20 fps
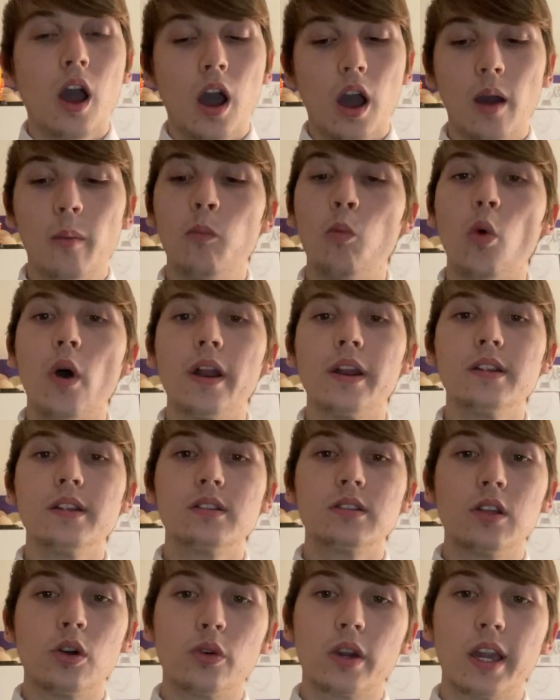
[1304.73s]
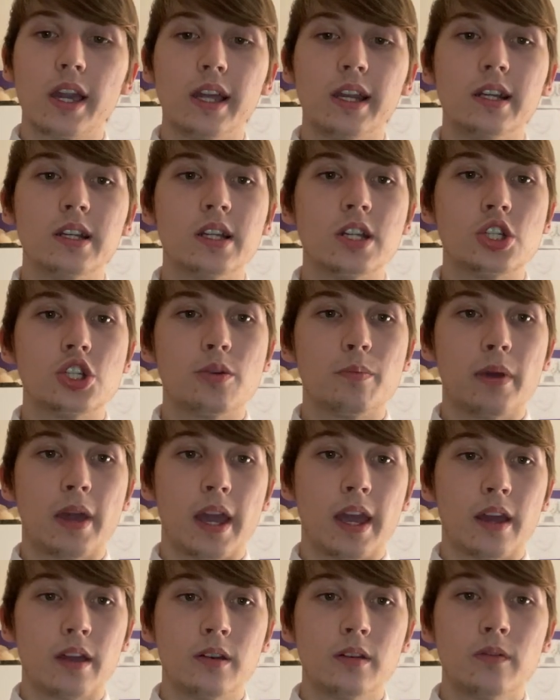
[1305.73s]
One is located in
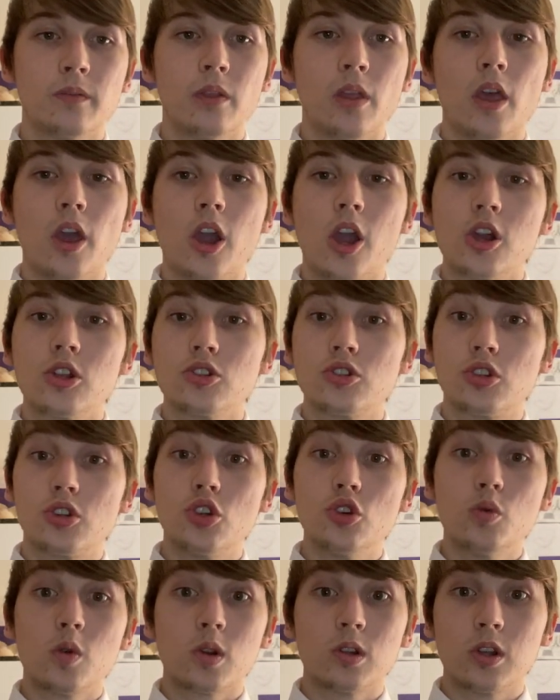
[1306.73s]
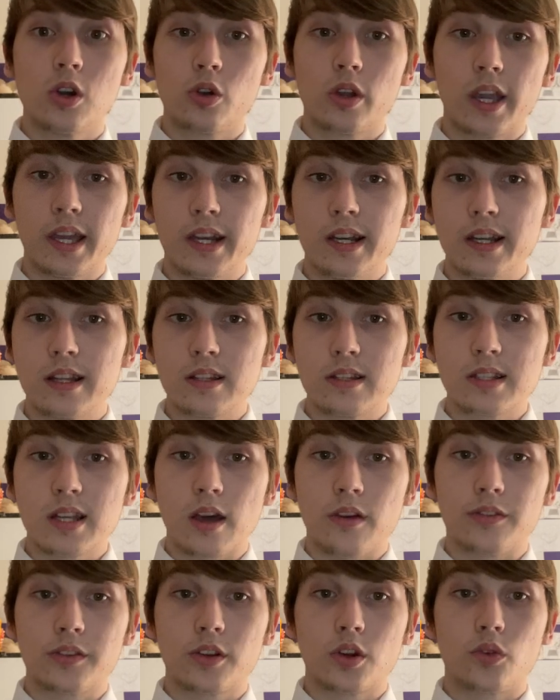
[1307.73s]
Japan, 2 are located in
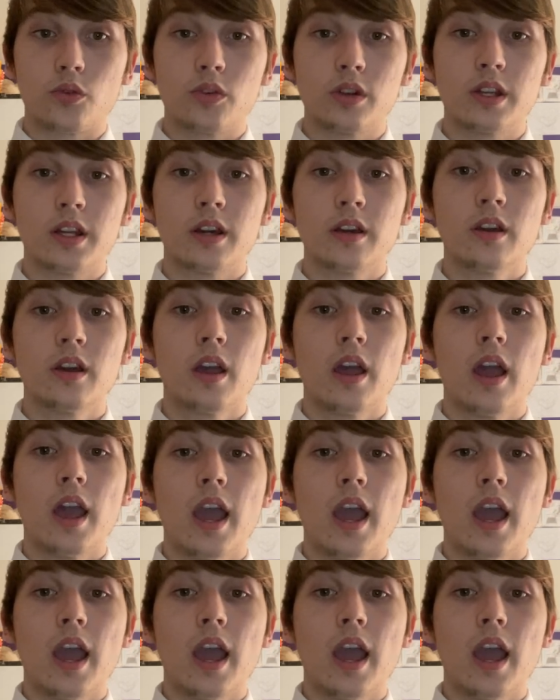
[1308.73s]
South Korea,